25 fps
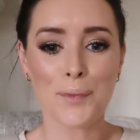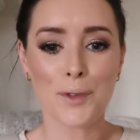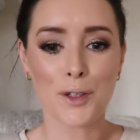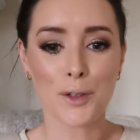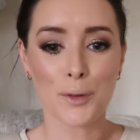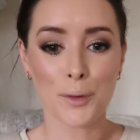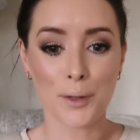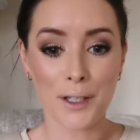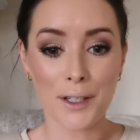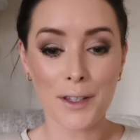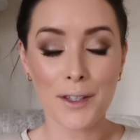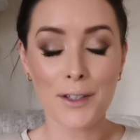
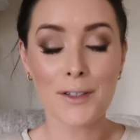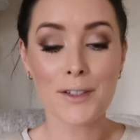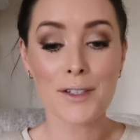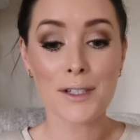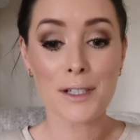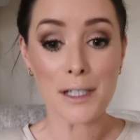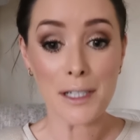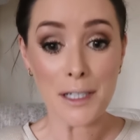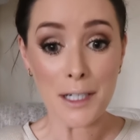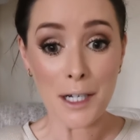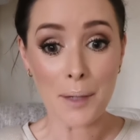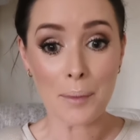You're either
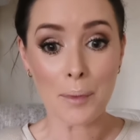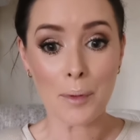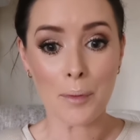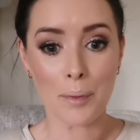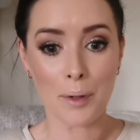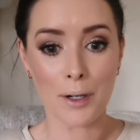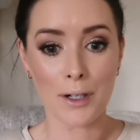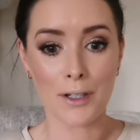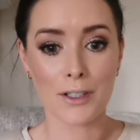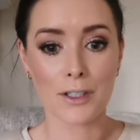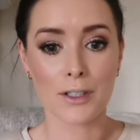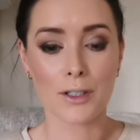the type of
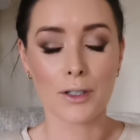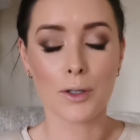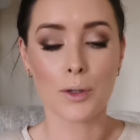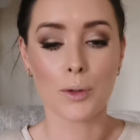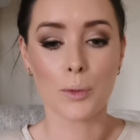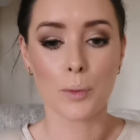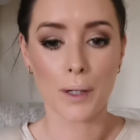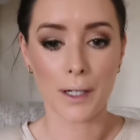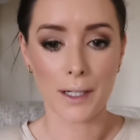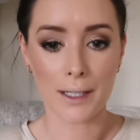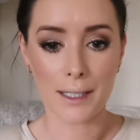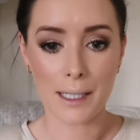person
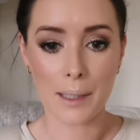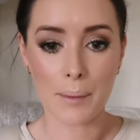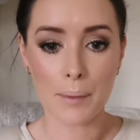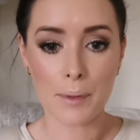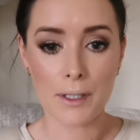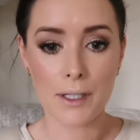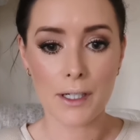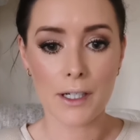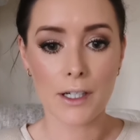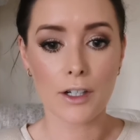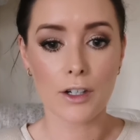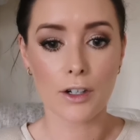who wears
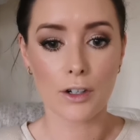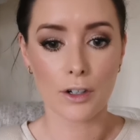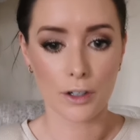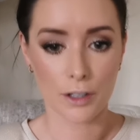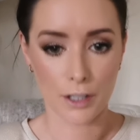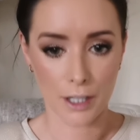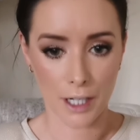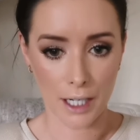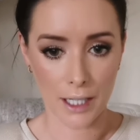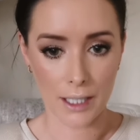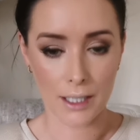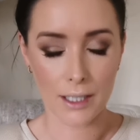lipstick or
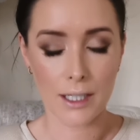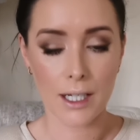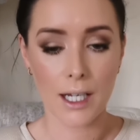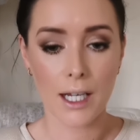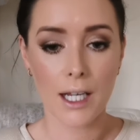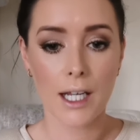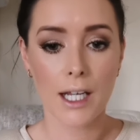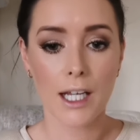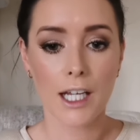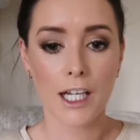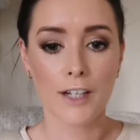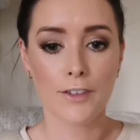not.
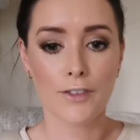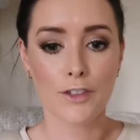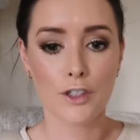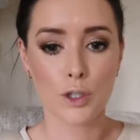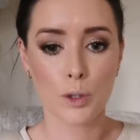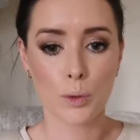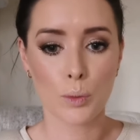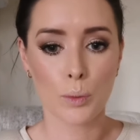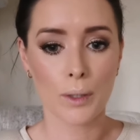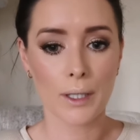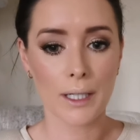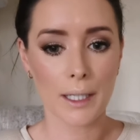If you
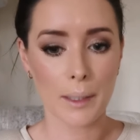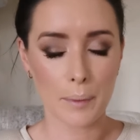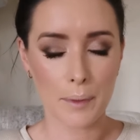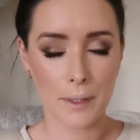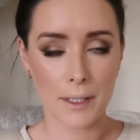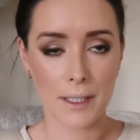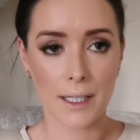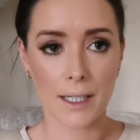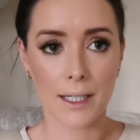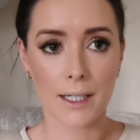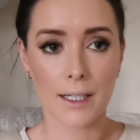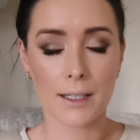don't wear
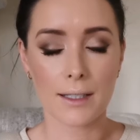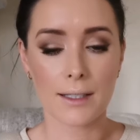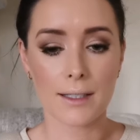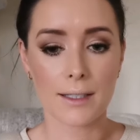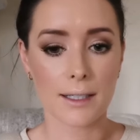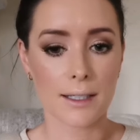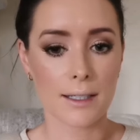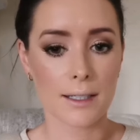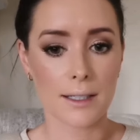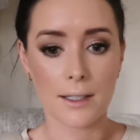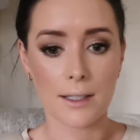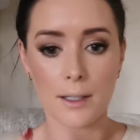lipstick,
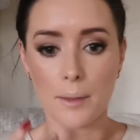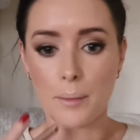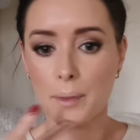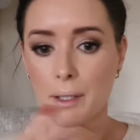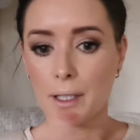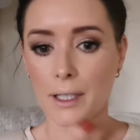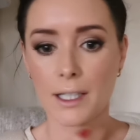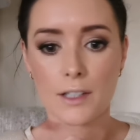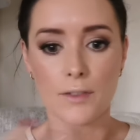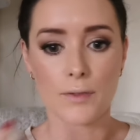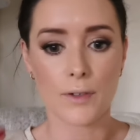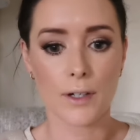stick to
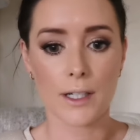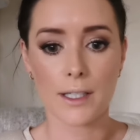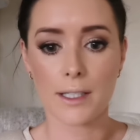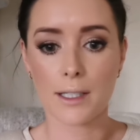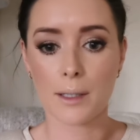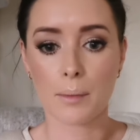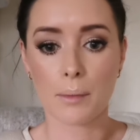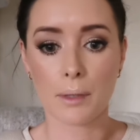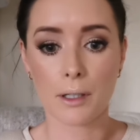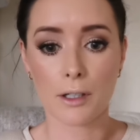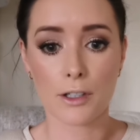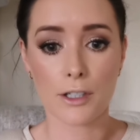something that's very
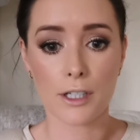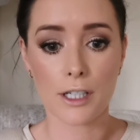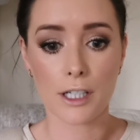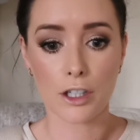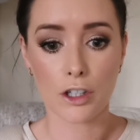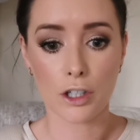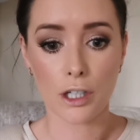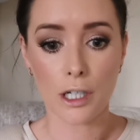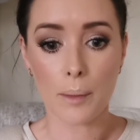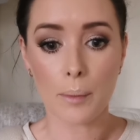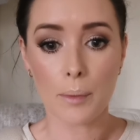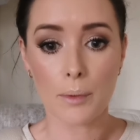similar to
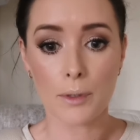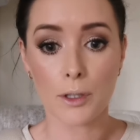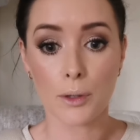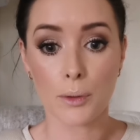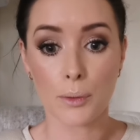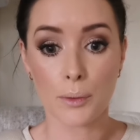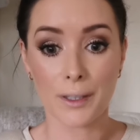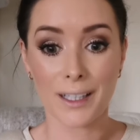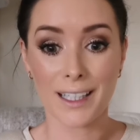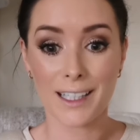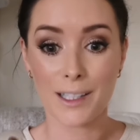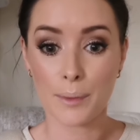your lip
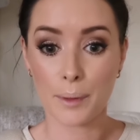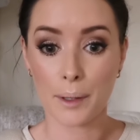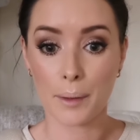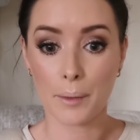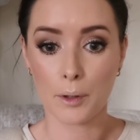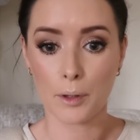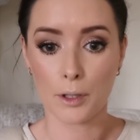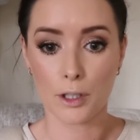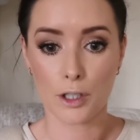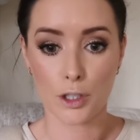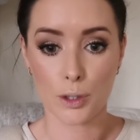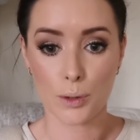tone. That's what I'm
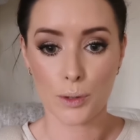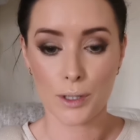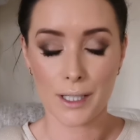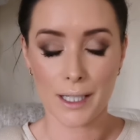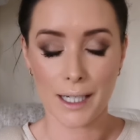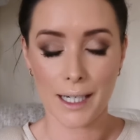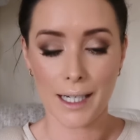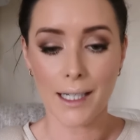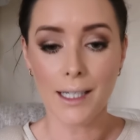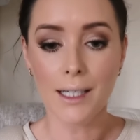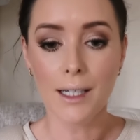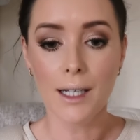going to do
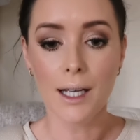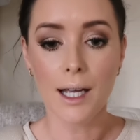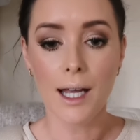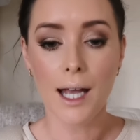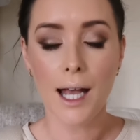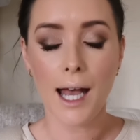today.